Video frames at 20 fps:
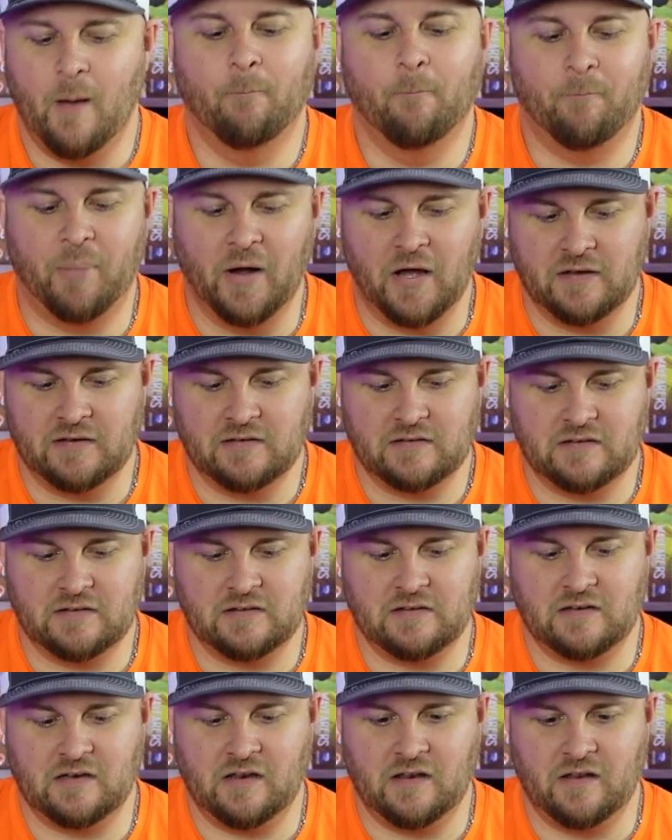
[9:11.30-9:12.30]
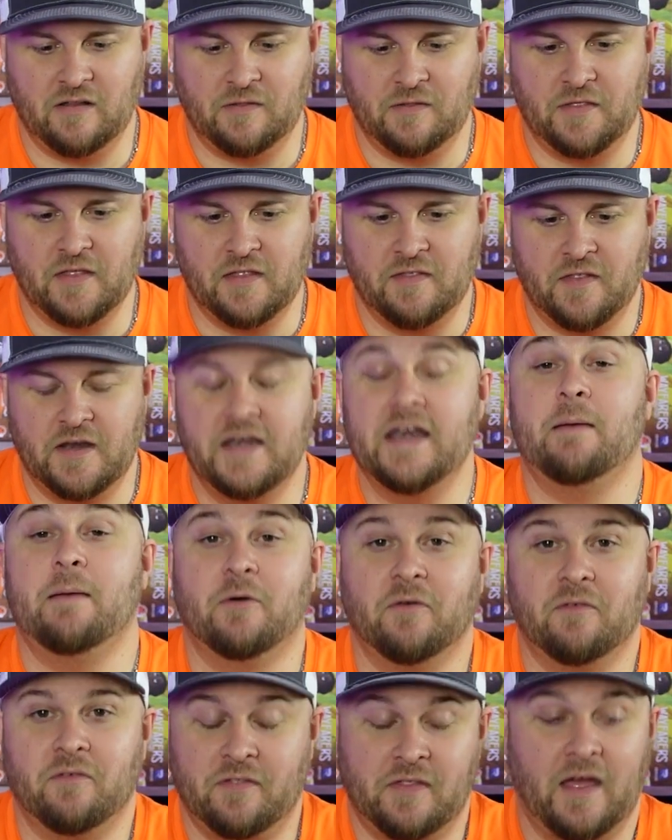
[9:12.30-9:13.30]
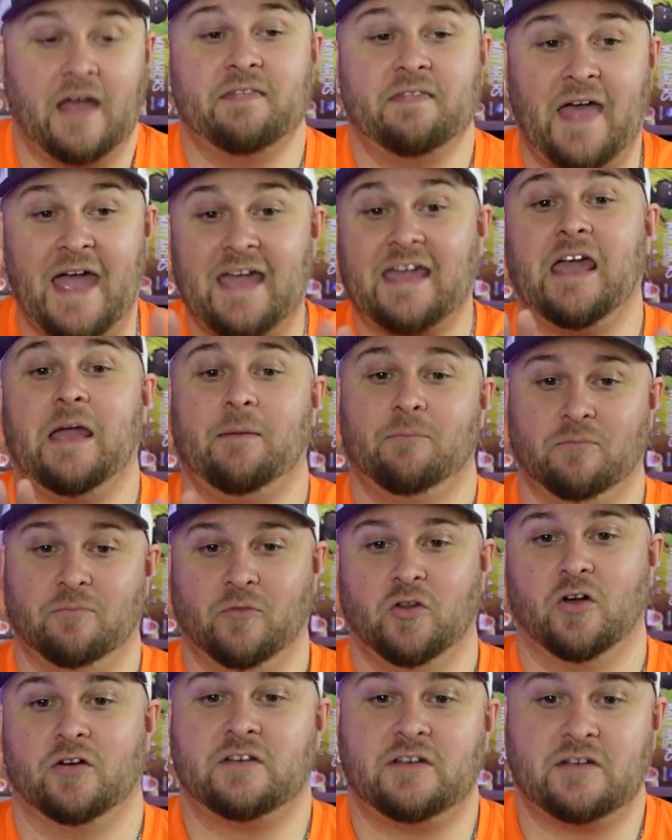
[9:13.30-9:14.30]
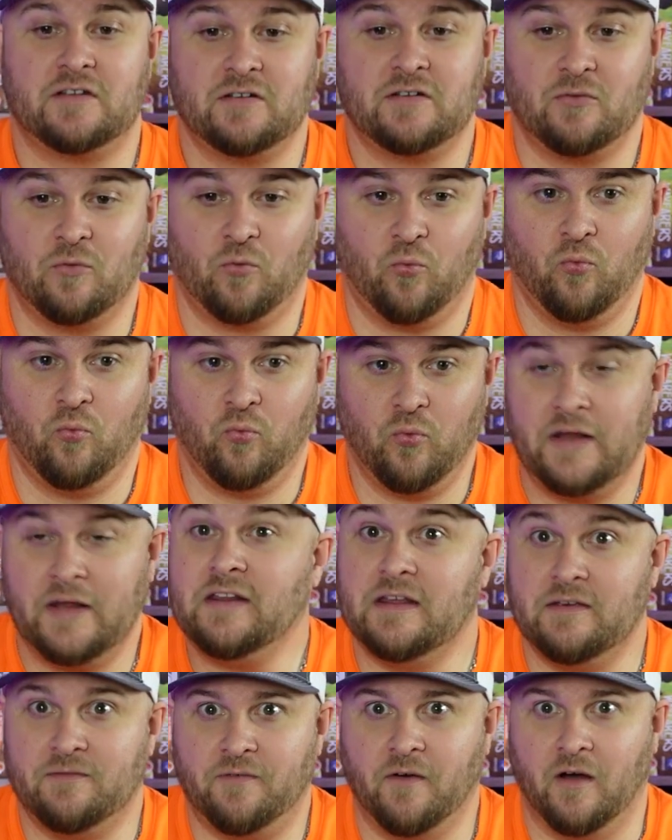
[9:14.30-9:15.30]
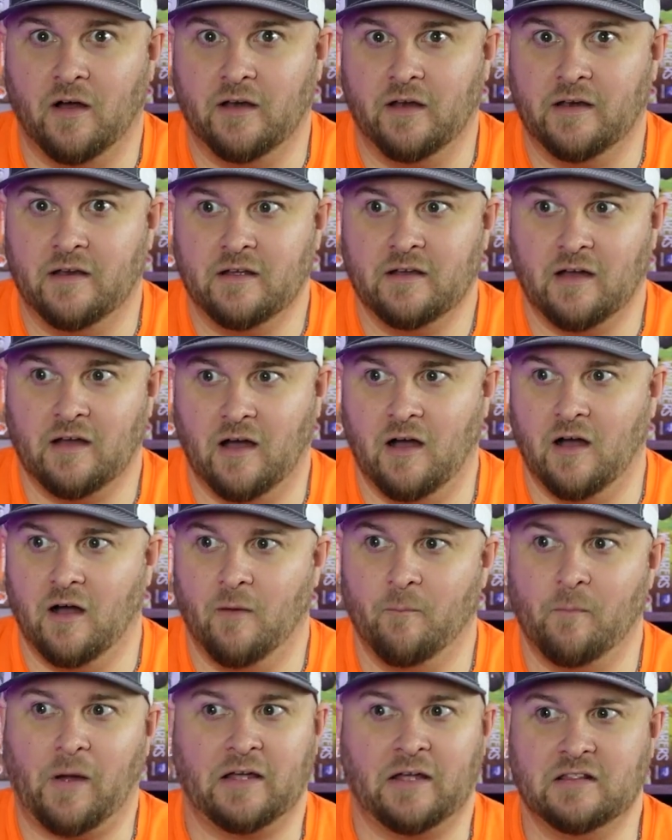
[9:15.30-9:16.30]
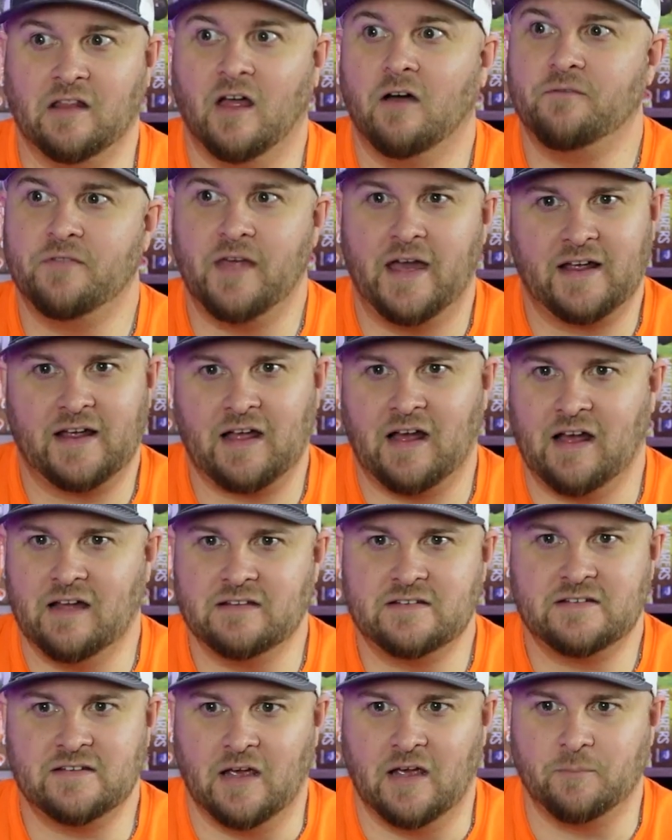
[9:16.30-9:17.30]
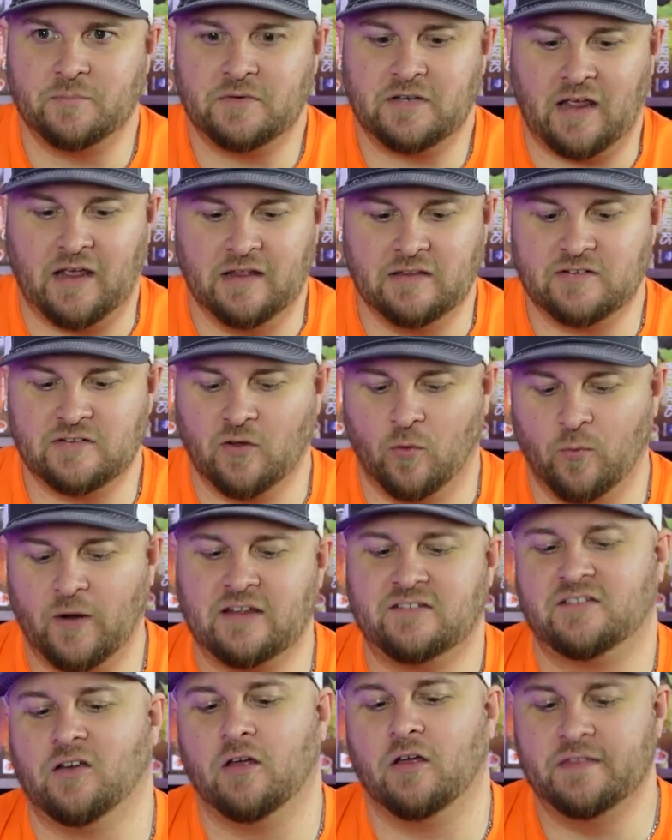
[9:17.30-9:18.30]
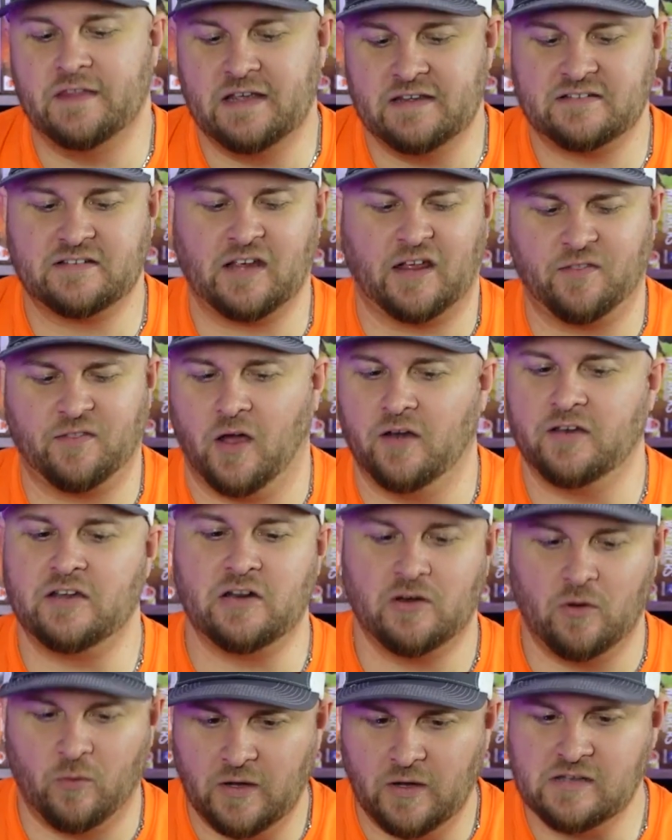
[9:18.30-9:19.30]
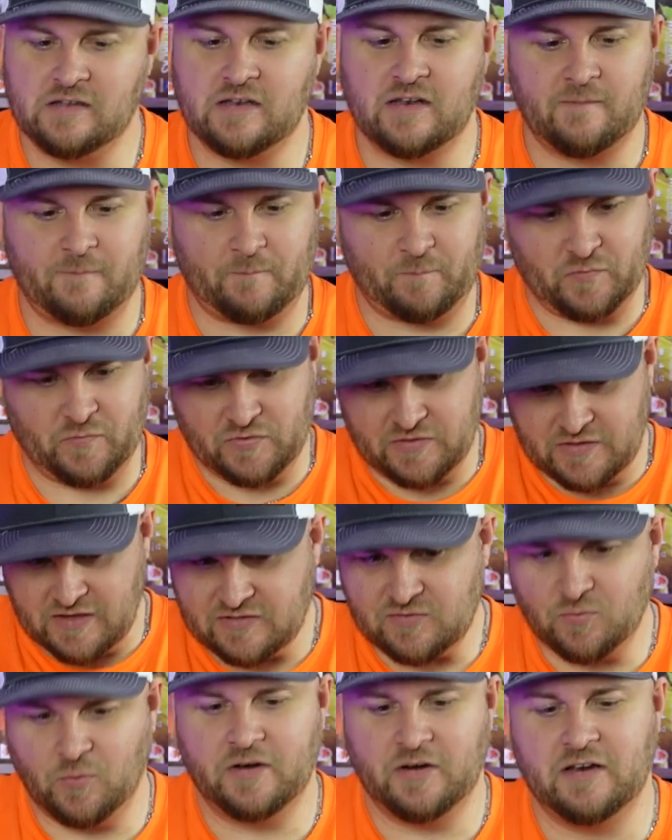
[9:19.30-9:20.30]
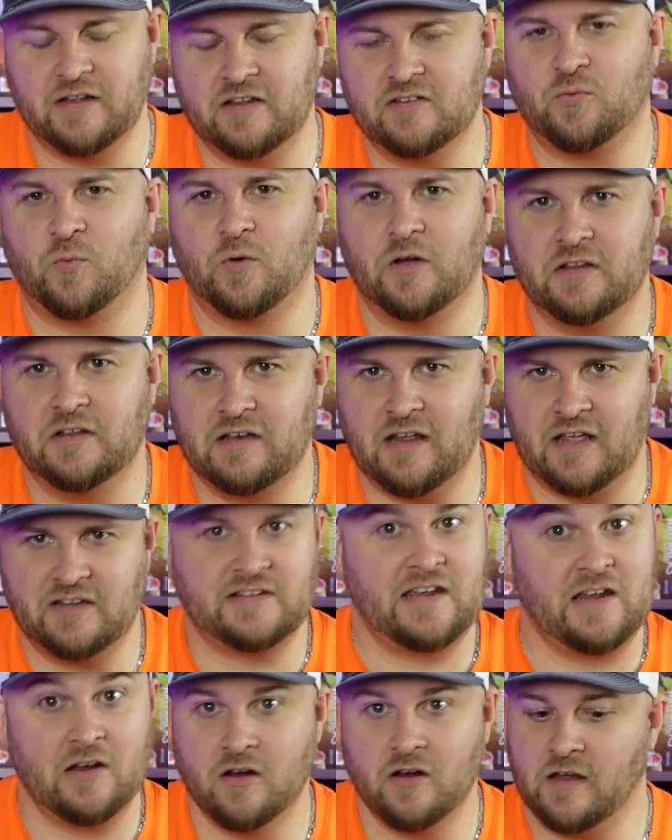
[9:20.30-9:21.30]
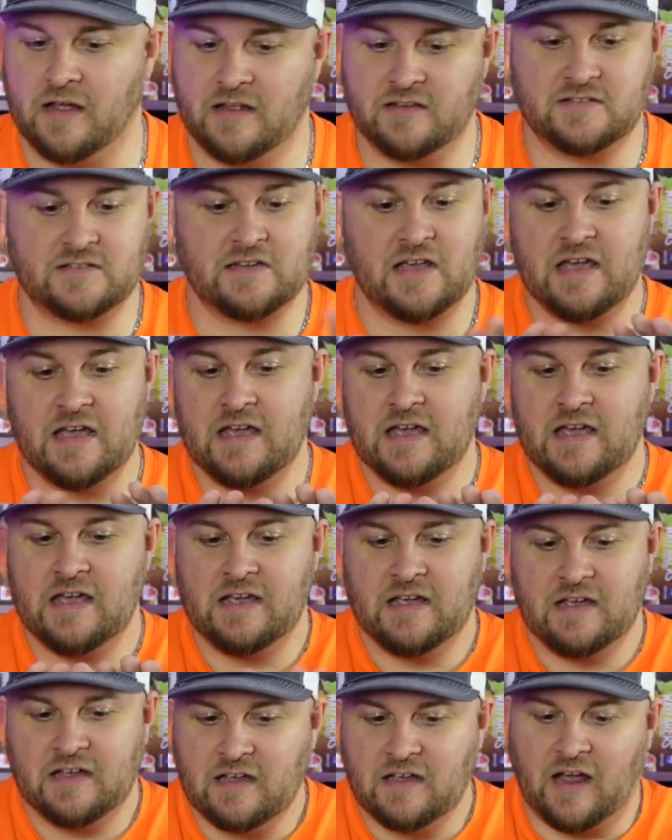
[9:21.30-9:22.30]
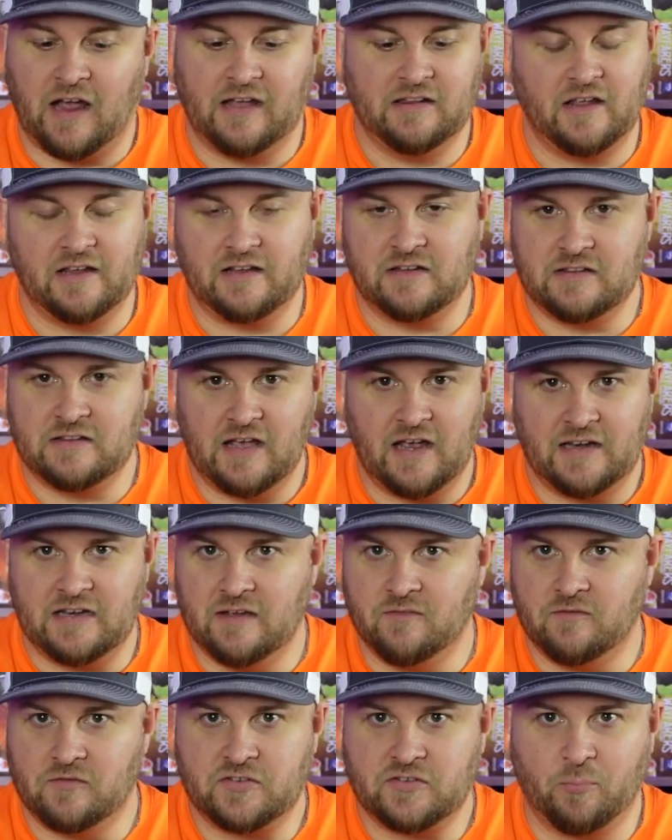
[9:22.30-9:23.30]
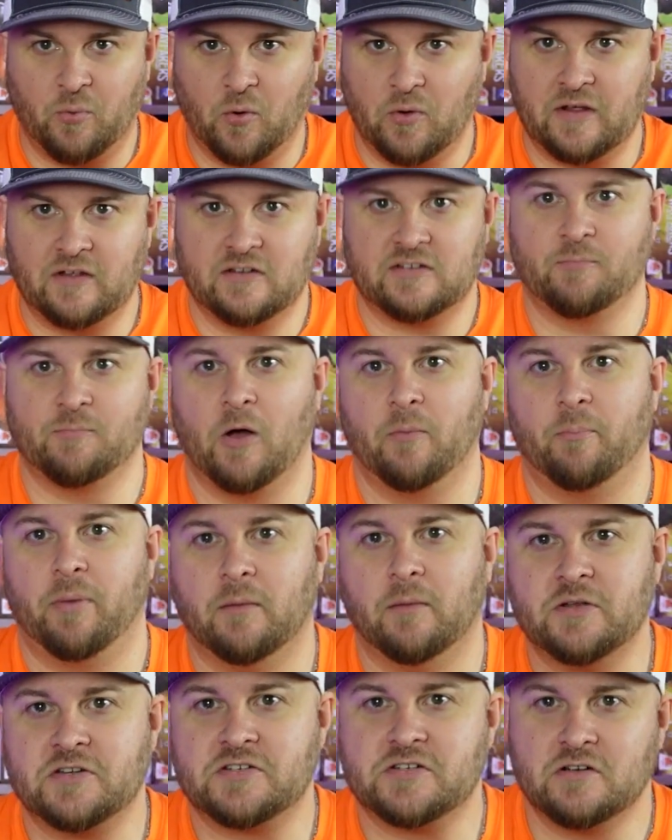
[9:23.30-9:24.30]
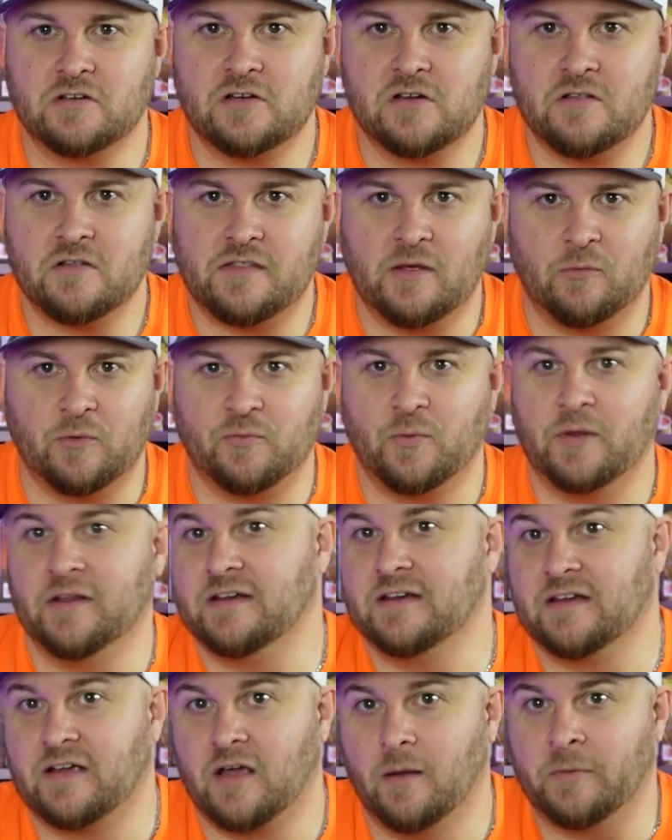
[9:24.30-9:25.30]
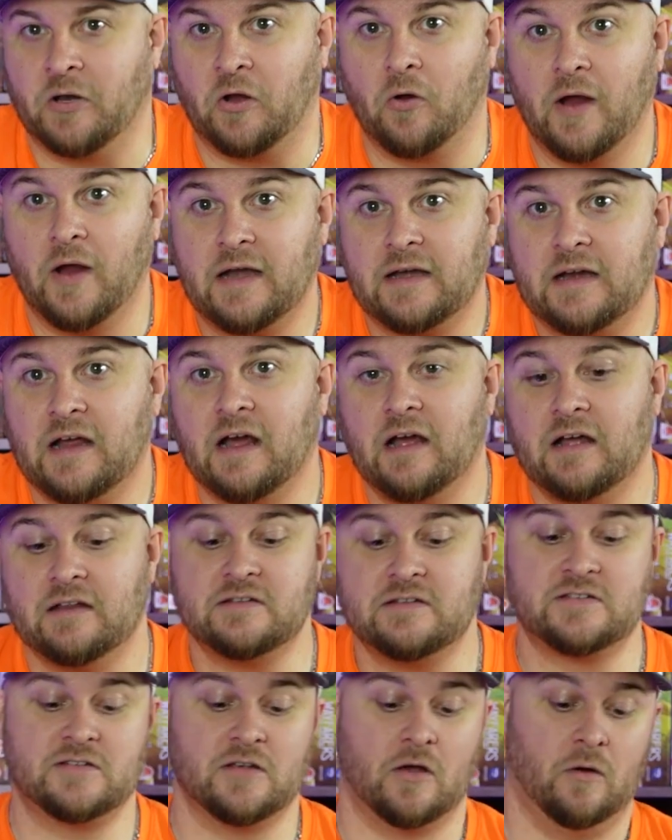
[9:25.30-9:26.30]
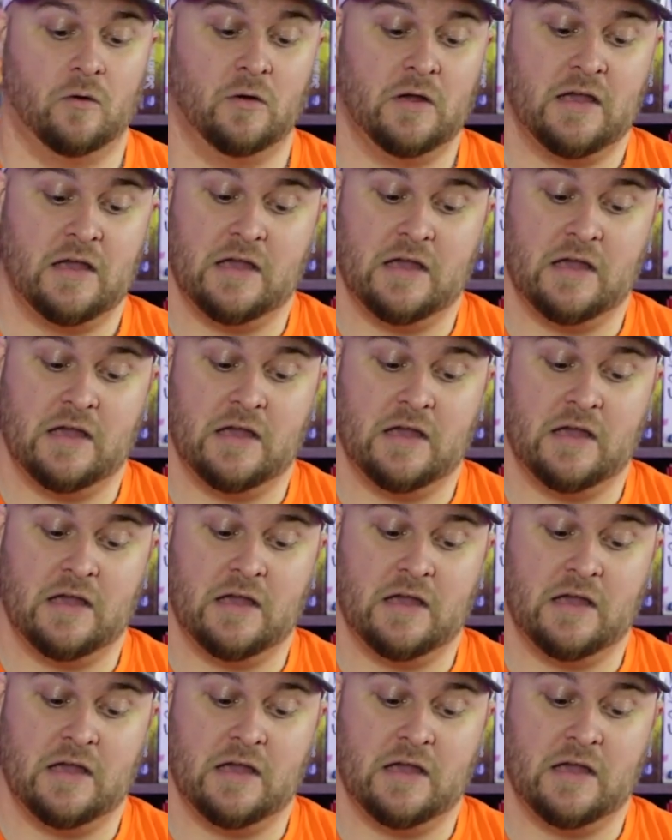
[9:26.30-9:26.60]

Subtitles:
But the name of that game looked really fun. I love that concept, and so when I saw this, I thought, you know what, this one is one. It's here. I like the idea of supporting a small publisher that was willing to come to Grand Con, so